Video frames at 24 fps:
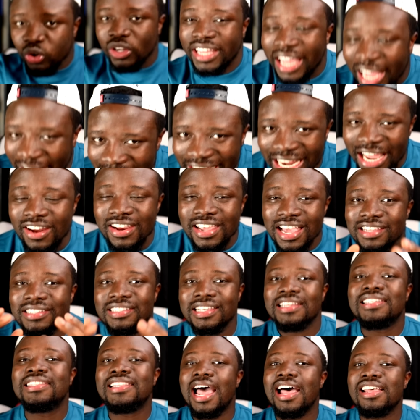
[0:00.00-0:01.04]
together near
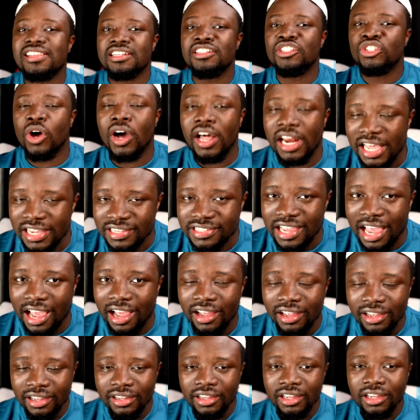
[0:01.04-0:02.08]
$6,000,
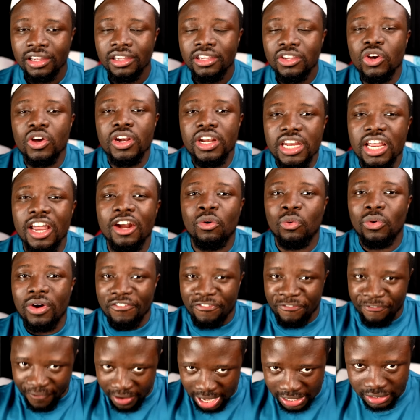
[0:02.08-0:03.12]
you need
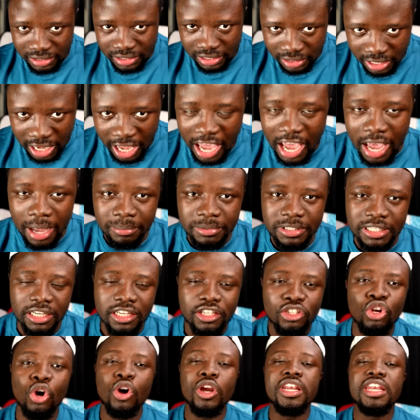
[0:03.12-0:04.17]
refund, KMG.
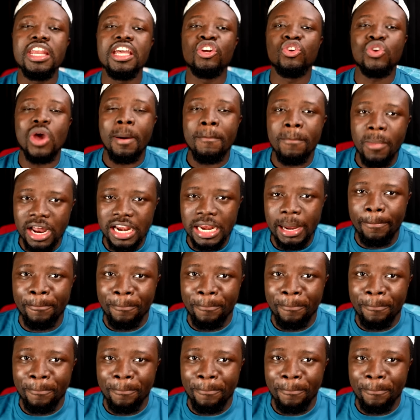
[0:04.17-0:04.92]
You need your money